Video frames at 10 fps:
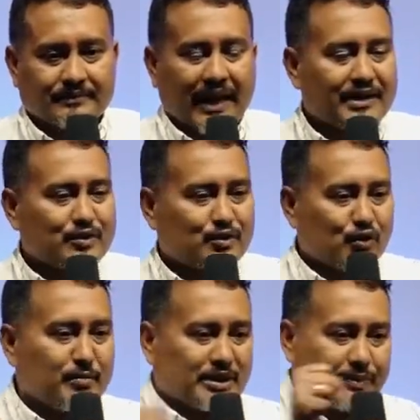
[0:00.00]
Thank you so
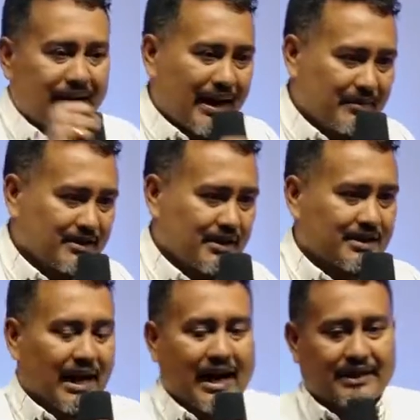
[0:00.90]
much for having such a
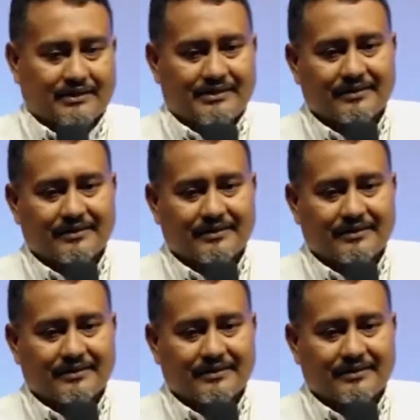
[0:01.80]
heart.